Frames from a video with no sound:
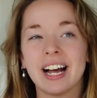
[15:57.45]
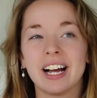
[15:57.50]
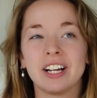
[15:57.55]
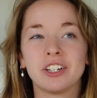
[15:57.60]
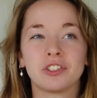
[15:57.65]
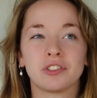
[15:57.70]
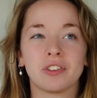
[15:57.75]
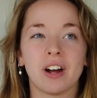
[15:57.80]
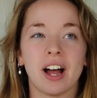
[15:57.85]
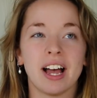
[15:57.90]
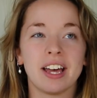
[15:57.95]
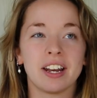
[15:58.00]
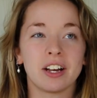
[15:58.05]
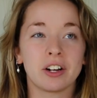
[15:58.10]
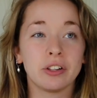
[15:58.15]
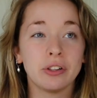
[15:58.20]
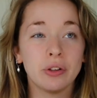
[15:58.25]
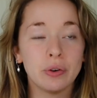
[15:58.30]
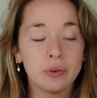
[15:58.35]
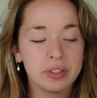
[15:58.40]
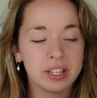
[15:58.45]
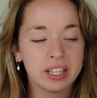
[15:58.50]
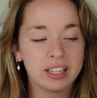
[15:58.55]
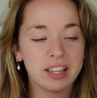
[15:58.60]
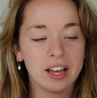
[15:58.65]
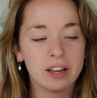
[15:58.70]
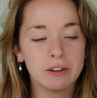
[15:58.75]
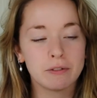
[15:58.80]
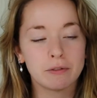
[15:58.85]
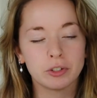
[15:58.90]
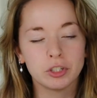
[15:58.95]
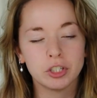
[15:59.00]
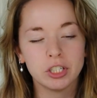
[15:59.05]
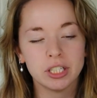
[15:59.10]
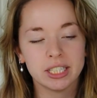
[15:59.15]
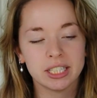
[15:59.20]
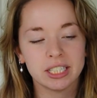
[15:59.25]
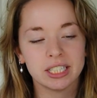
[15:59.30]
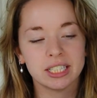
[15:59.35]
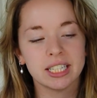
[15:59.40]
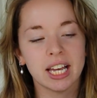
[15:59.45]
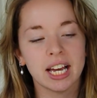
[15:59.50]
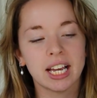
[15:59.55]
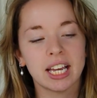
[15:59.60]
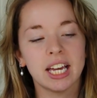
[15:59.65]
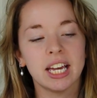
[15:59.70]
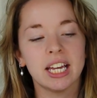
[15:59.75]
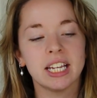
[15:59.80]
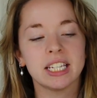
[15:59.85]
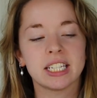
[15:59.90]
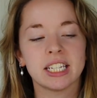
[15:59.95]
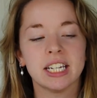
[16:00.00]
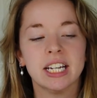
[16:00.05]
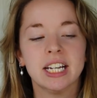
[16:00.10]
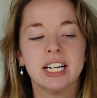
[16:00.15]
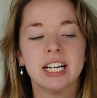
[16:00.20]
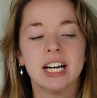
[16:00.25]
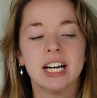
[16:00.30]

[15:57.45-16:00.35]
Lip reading: I tried a clothing line for just a second.